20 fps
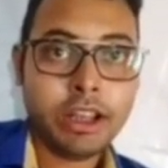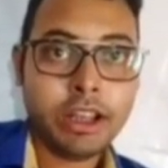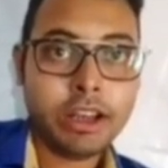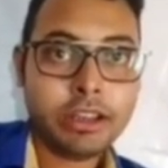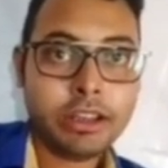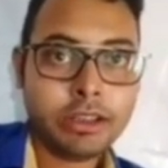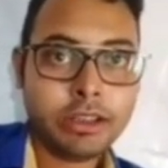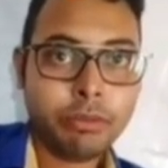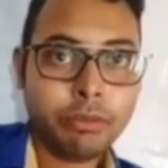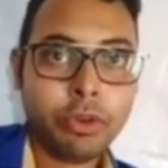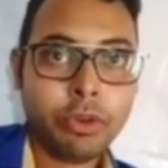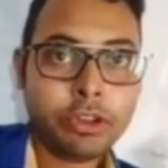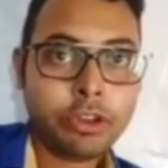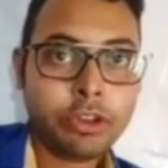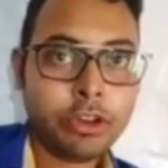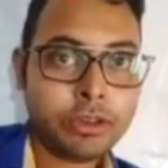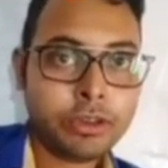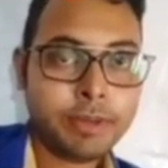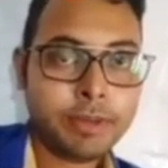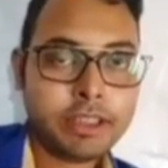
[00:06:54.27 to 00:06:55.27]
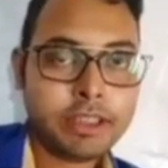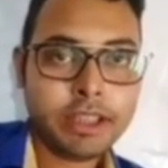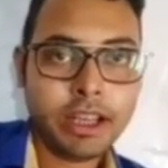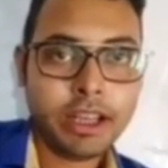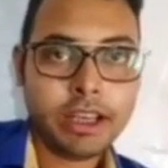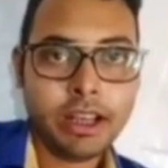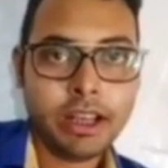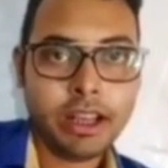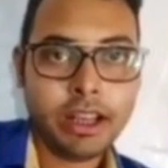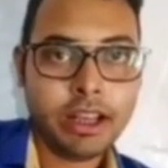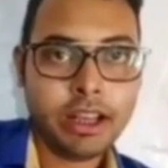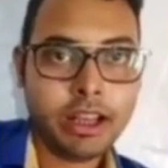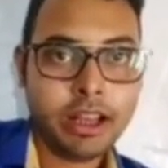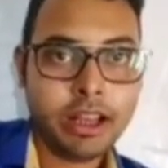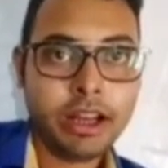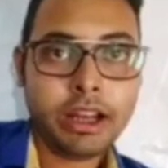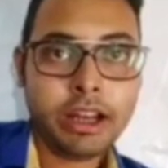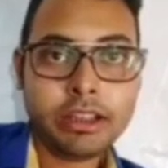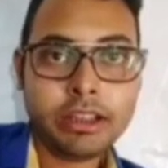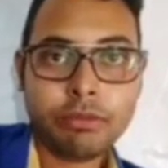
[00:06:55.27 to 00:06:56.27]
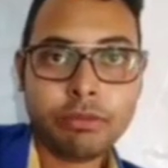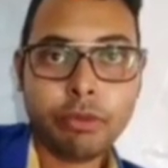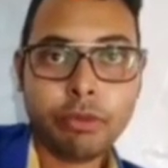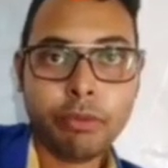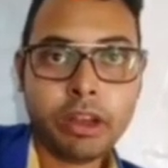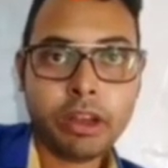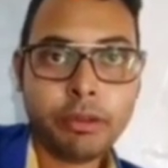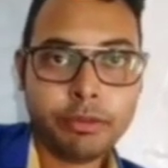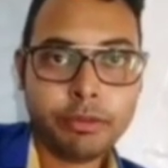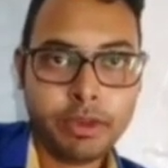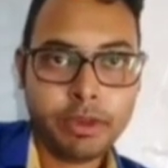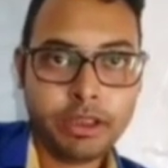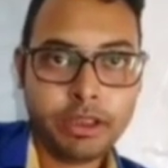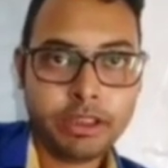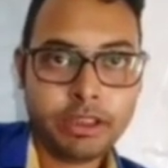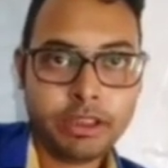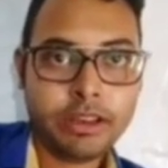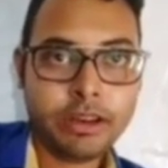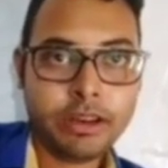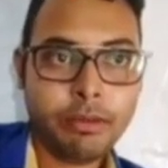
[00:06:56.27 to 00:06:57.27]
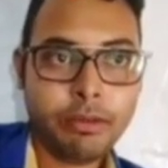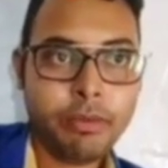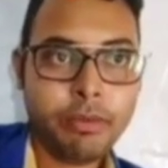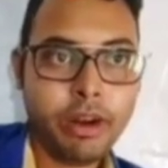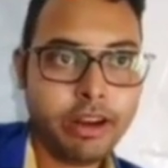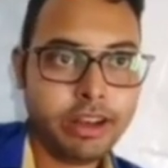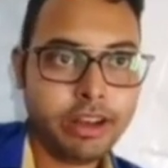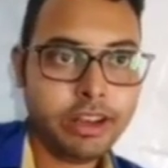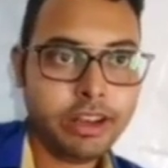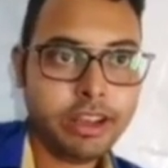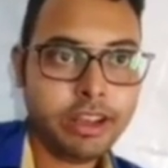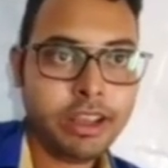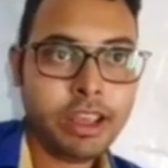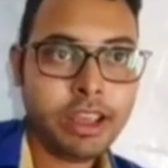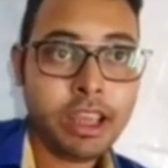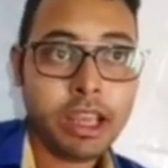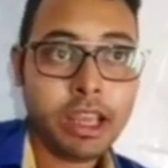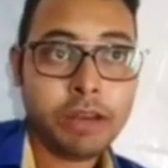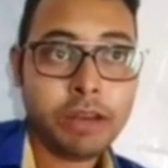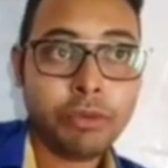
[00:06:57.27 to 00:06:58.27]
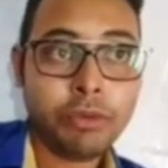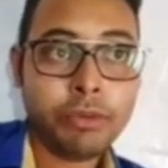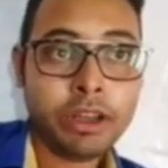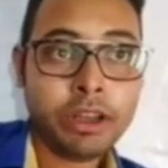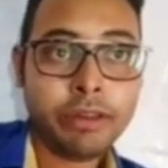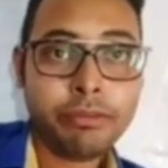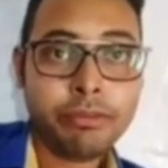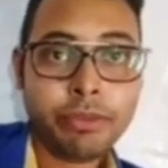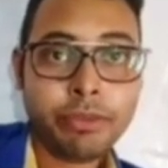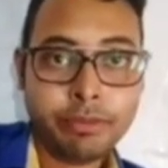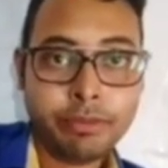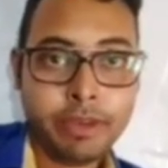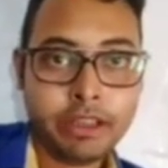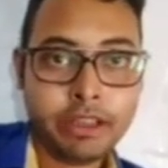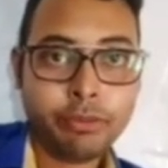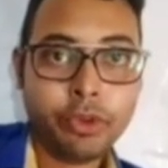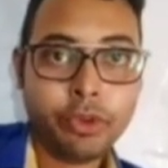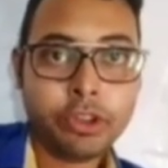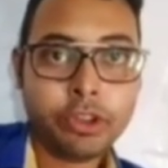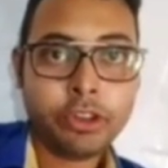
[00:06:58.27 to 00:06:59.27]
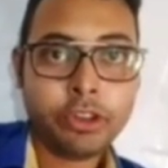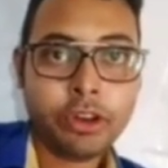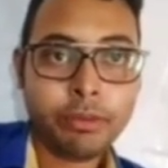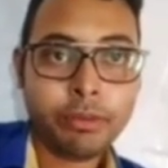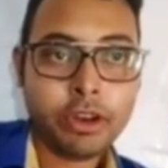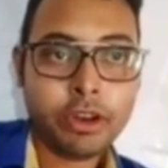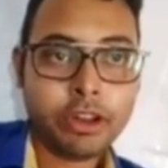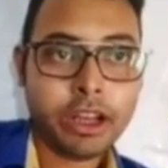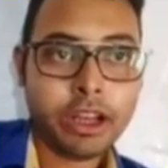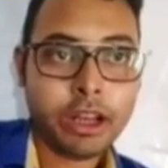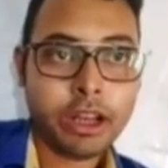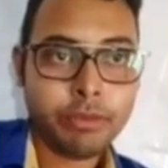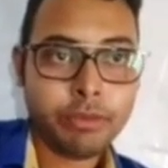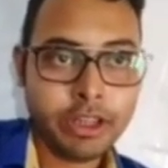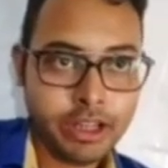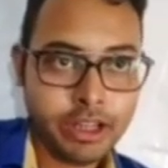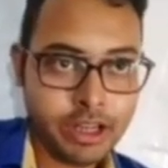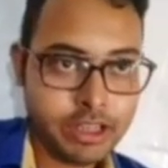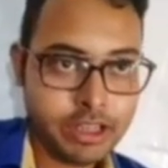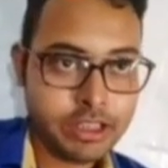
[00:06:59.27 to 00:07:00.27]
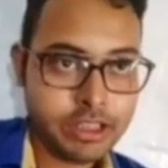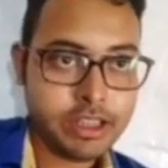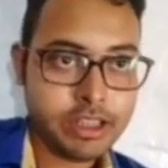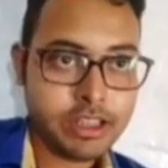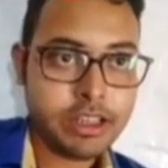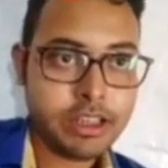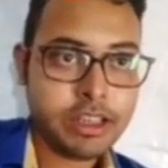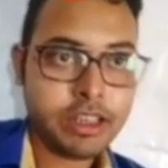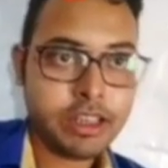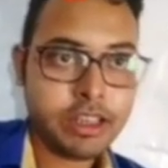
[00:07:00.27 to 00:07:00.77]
There is position space and another is momentum space. Remember that in momentum space, position operator can be written as